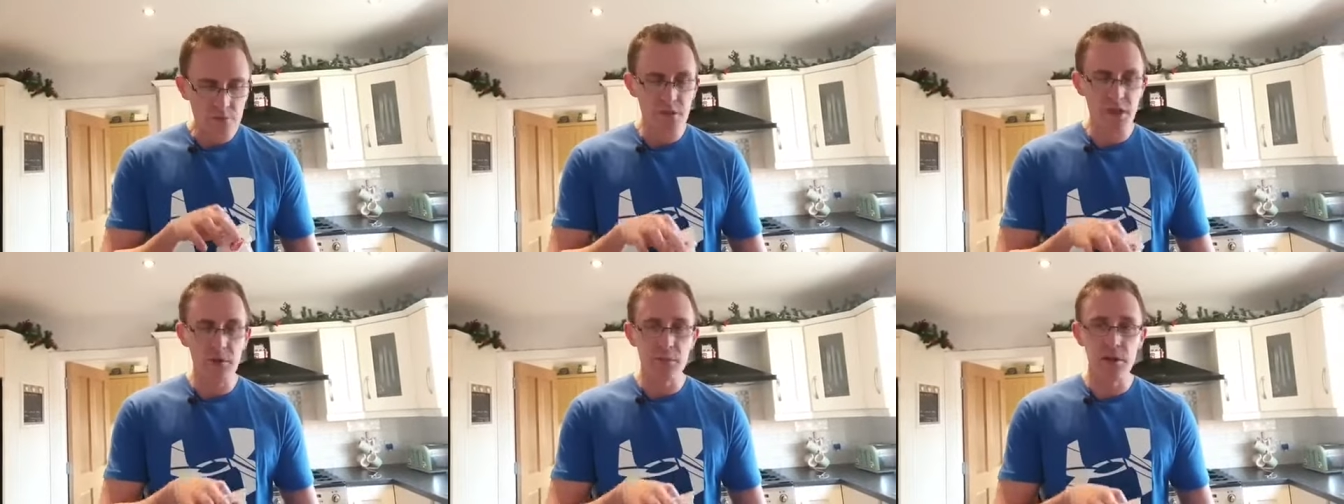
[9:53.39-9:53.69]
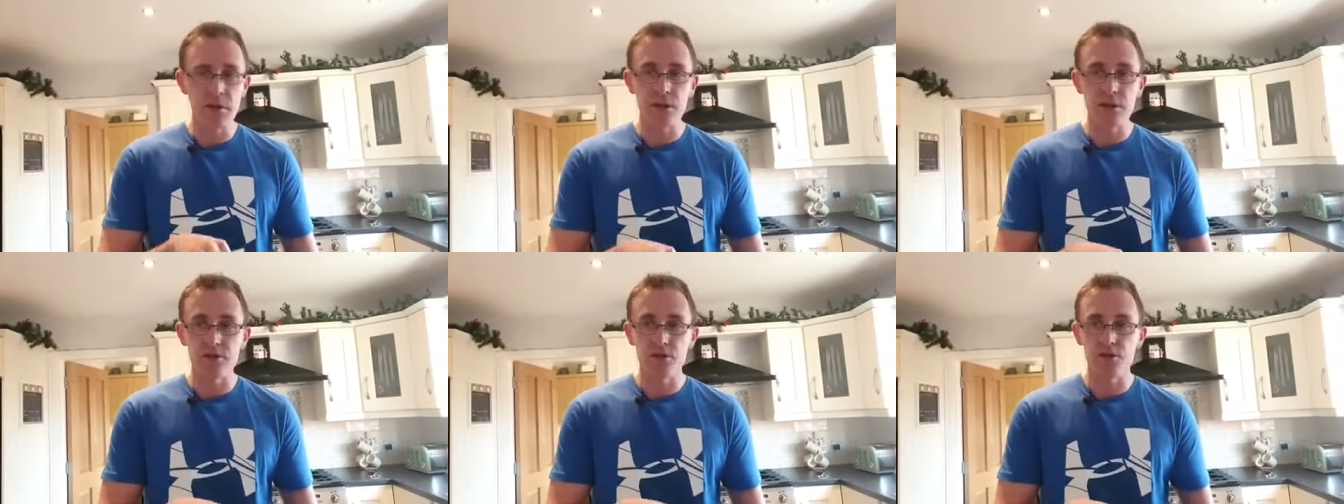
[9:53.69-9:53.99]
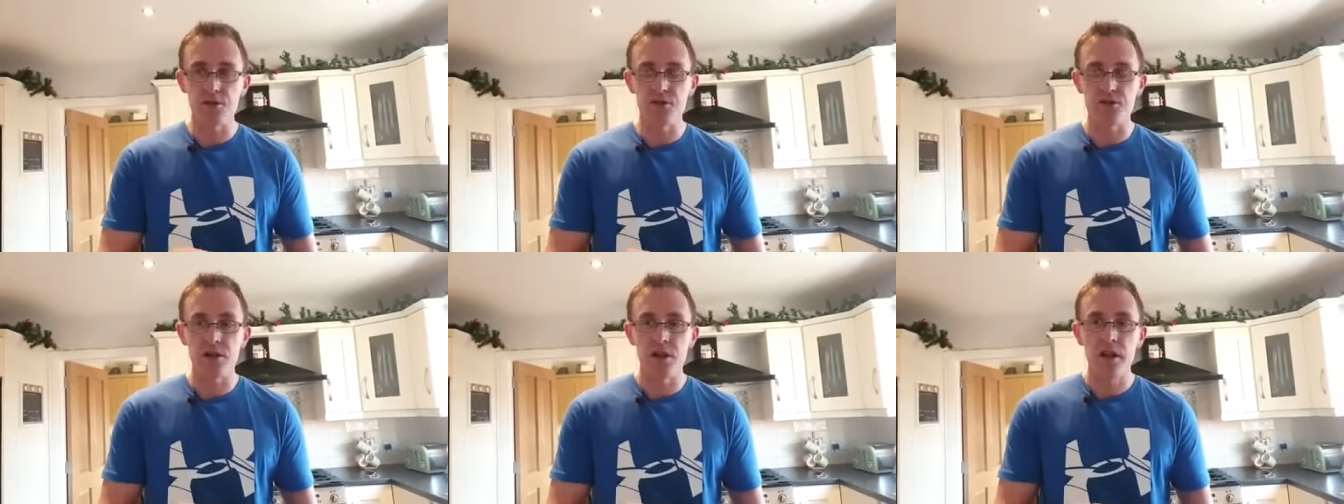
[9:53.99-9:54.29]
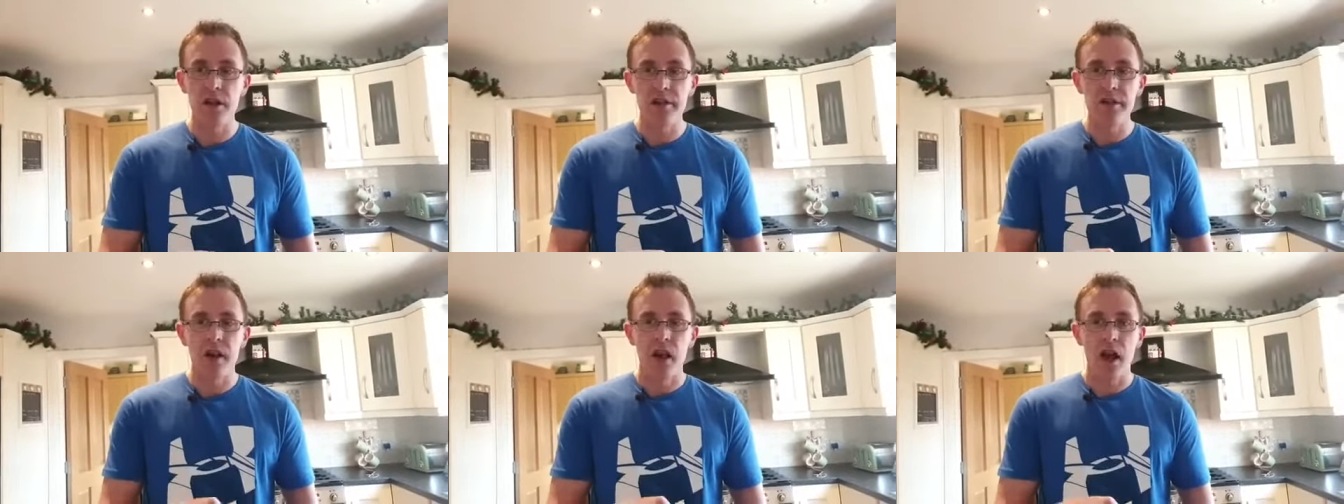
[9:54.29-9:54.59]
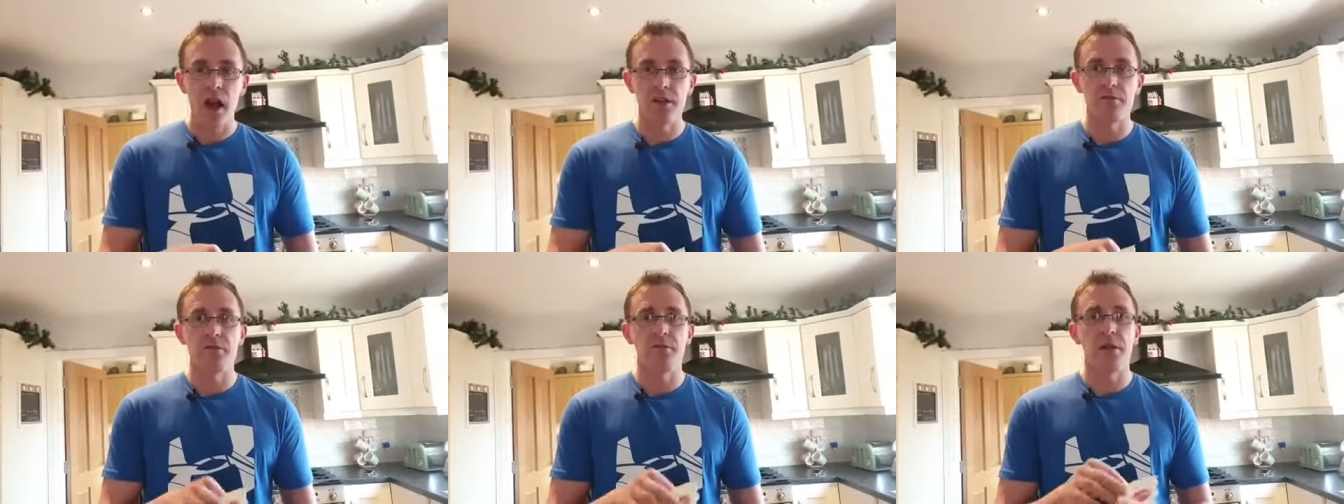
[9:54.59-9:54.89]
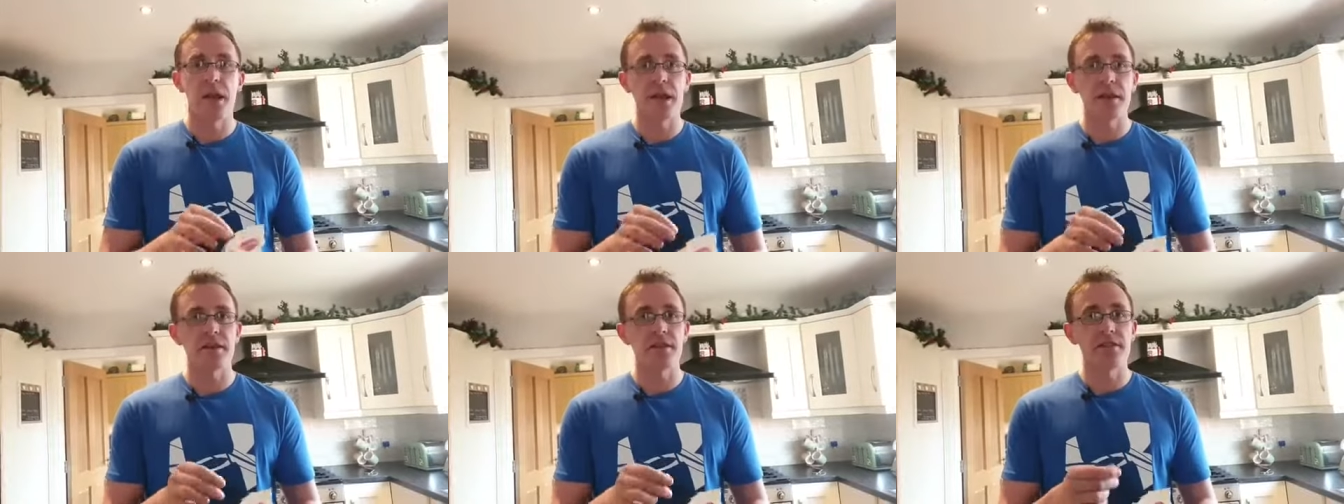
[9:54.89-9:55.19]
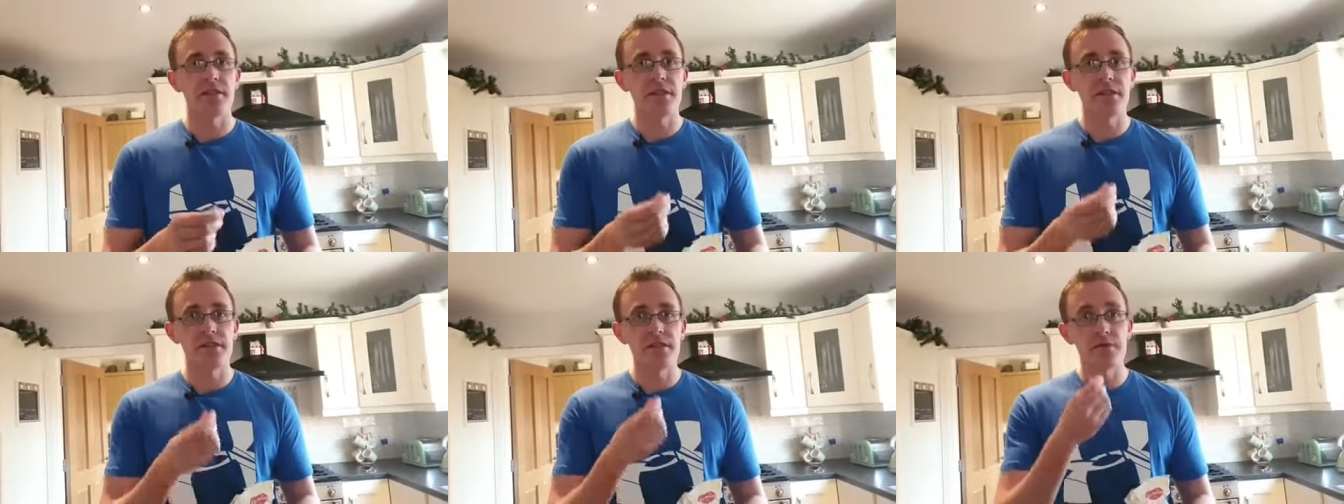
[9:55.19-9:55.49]
people can just have a
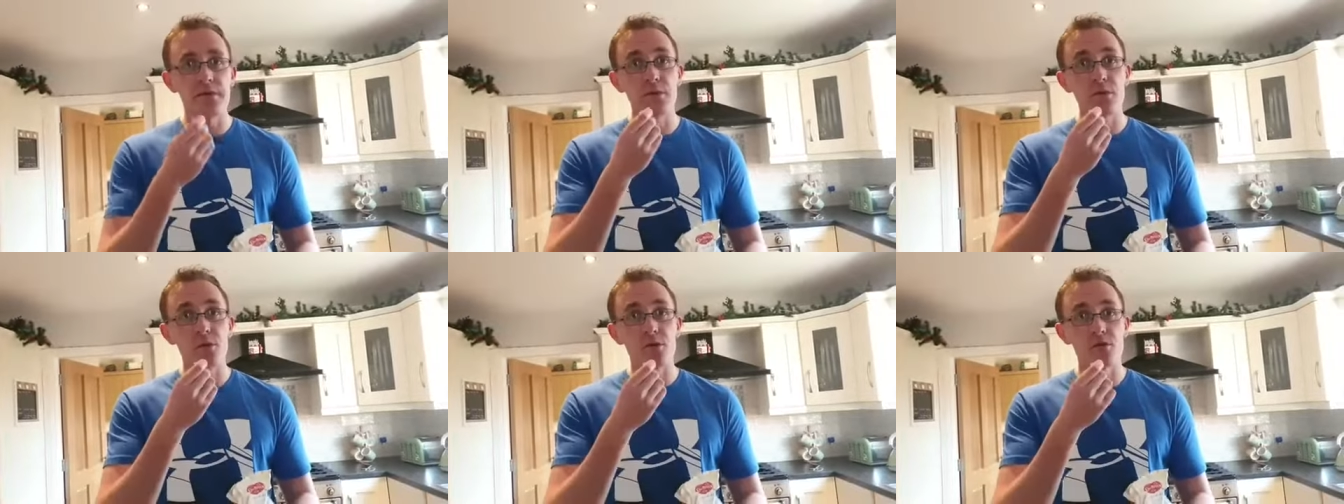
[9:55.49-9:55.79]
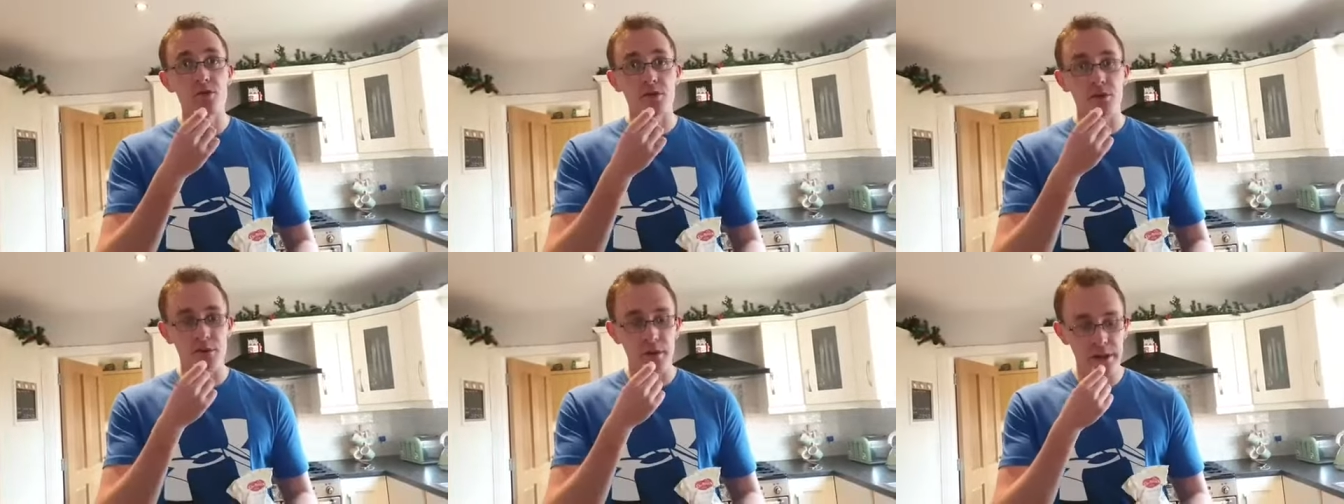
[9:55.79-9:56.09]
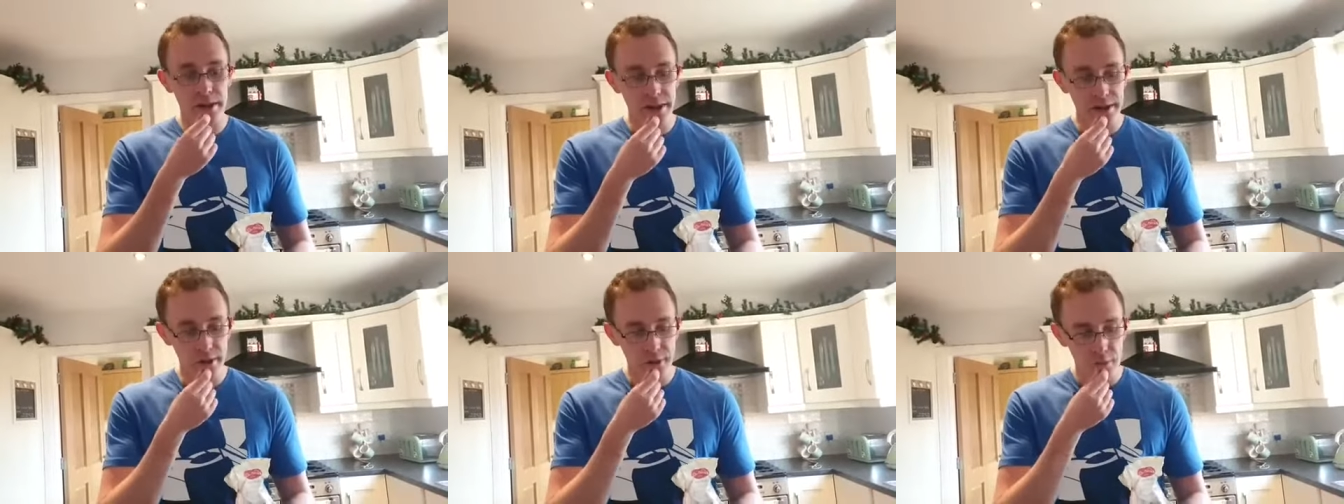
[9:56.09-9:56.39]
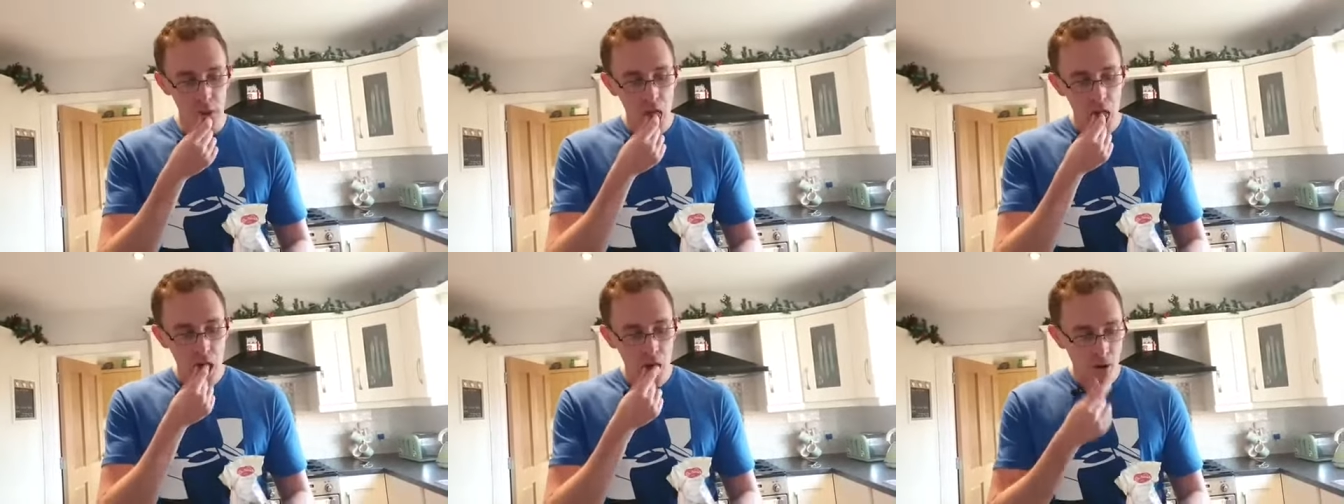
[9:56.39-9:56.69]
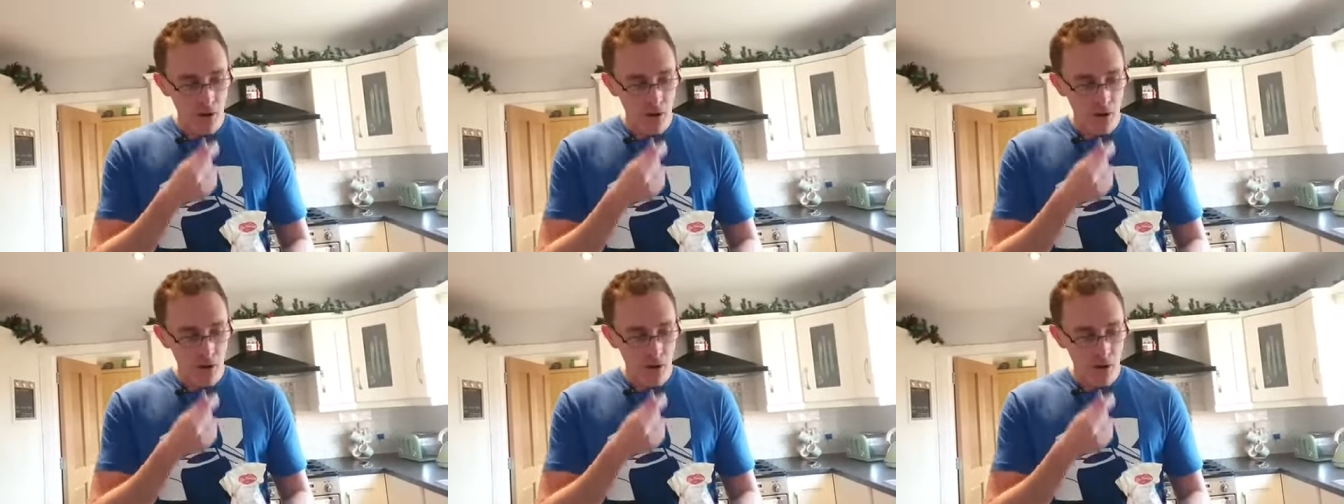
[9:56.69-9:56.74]
packet of these and be munching away on them.